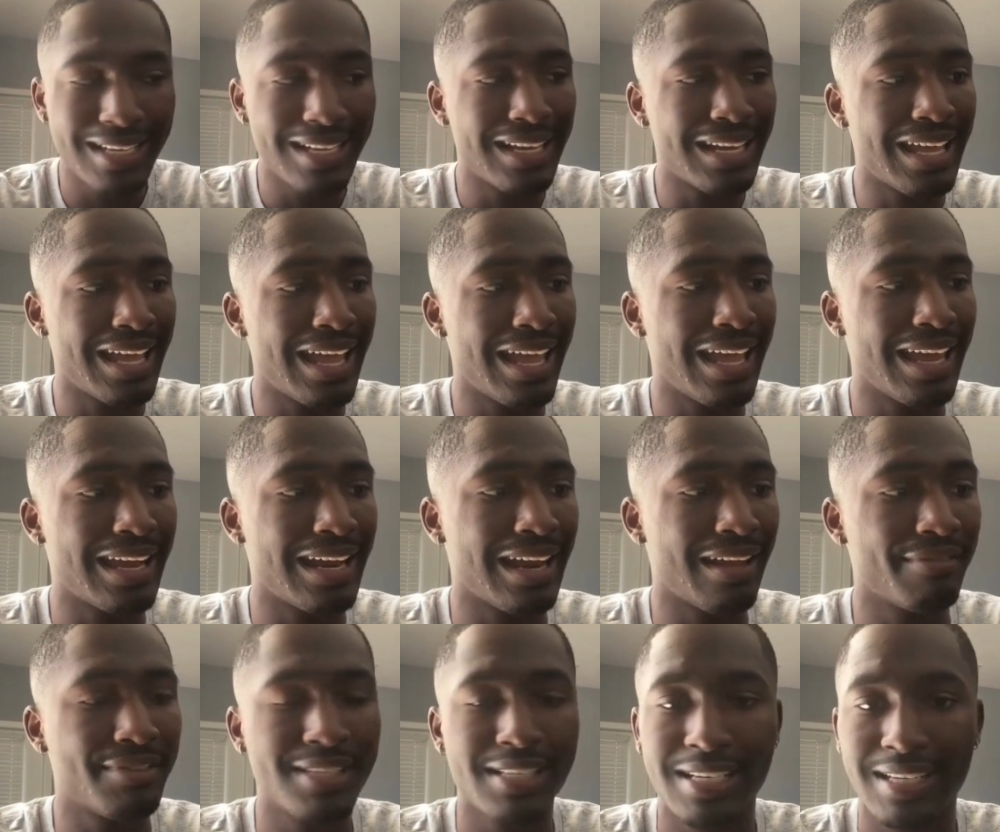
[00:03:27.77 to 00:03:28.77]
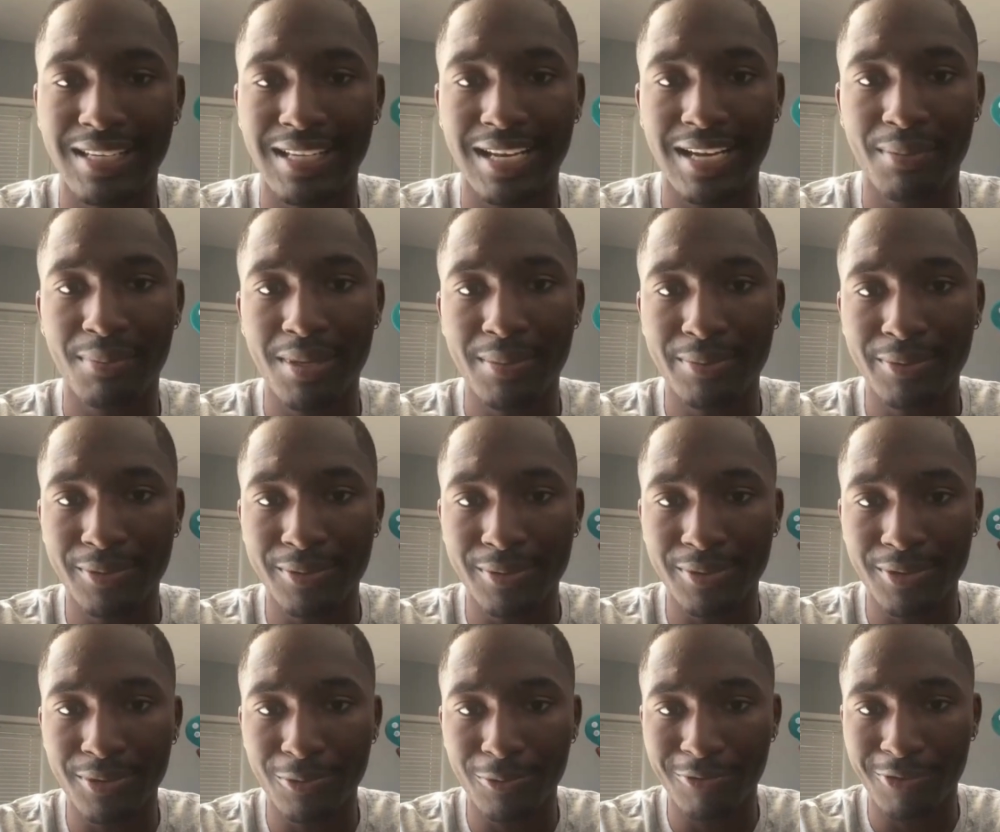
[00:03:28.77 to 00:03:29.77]
And I've seen a lot of
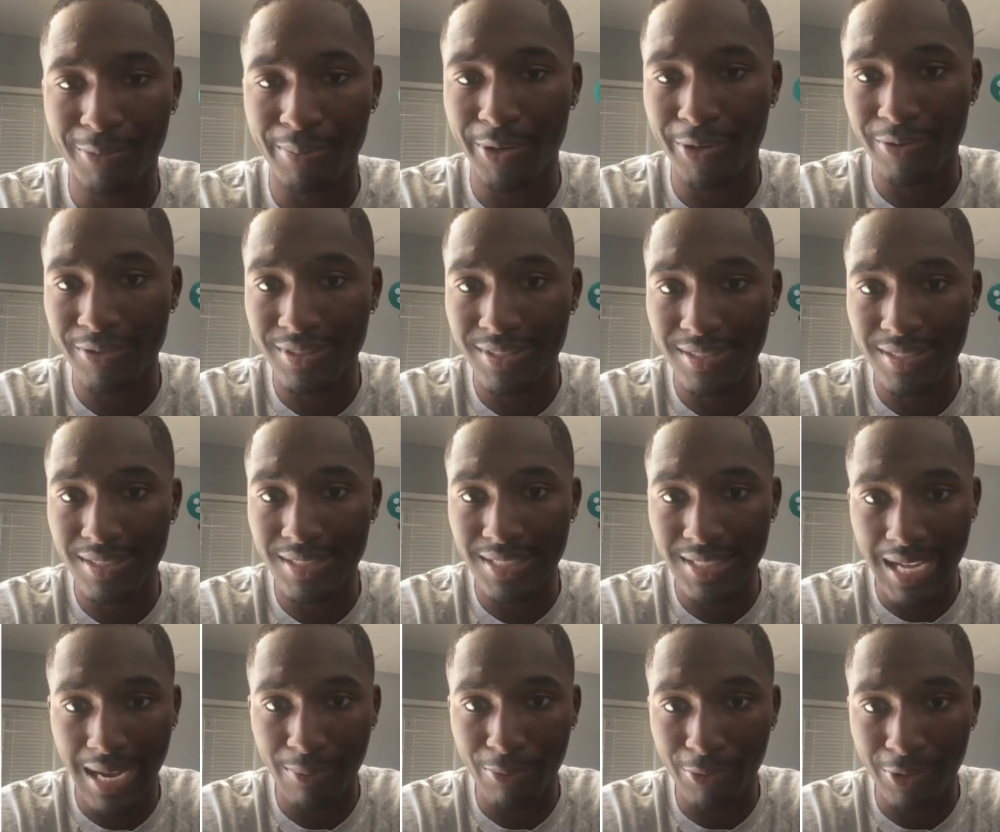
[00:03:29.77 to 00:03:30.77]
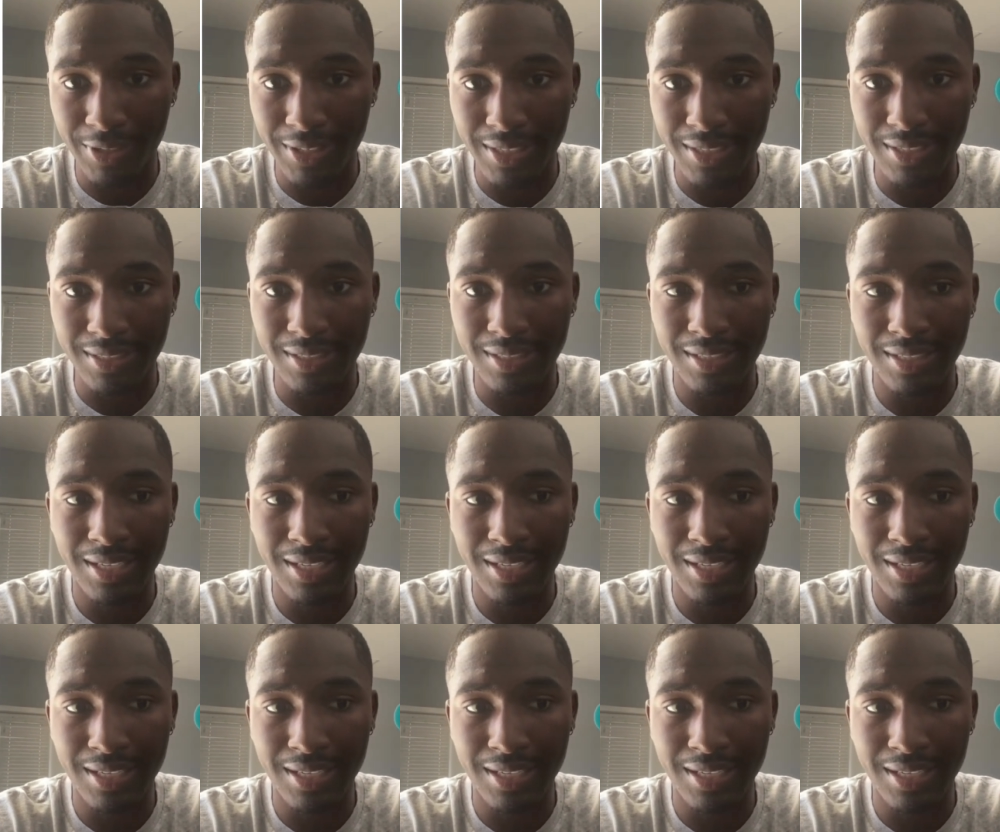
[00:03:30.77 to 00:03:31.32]
people's remotes stop working,